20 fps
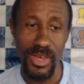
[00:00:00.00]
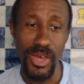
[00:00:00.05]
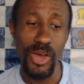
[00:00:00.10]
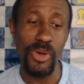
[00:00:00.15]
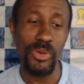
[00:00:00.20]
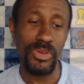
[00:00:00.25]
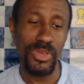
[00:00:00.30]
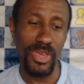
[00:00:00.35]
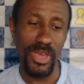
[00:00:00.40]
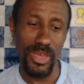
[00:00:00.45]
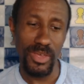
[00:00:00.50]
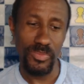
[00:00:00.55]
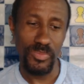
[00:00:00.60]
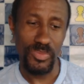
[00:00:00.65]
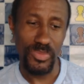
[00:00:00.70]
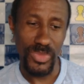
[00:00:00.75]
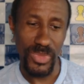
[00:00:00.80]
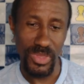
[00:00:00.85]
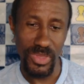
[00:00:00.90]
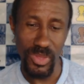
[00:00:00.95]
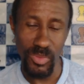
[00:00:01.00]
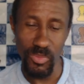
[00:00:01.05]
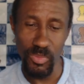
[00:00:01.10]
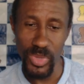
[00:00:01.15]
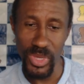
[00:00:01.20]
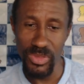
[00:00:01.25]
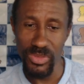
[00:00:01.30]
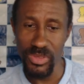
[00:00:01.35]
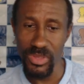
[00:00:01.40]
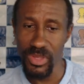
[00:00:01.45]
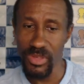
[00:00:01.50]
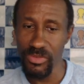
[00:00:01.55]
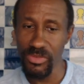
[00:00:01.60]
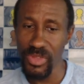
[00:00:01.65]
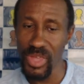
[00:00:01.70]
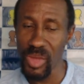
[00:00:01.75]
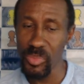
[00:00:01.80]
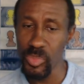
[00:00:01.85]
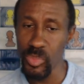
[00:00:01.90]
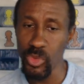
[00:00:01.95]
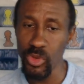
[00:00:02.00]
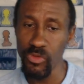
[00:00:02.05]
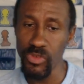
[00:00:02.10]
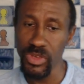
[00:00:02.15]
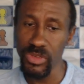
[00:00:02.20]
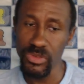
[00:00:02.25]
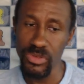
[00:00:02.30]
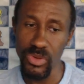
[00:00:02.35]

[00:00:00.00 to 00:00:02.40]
Okay, the pieces have stopped moving,